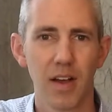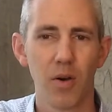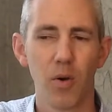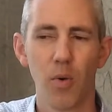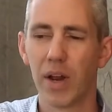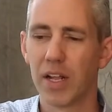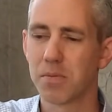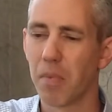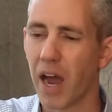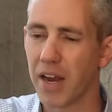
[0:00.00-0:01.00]
When it's
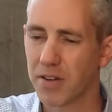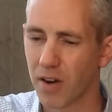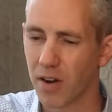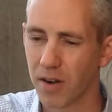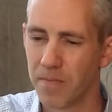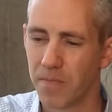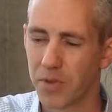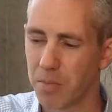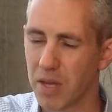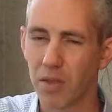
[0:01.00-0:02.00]
my turn
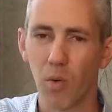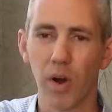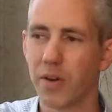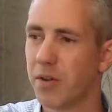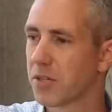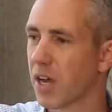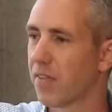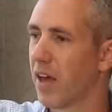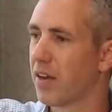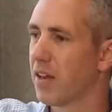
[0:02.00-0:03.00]
to be the one who's
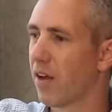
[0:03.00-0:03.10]
got that,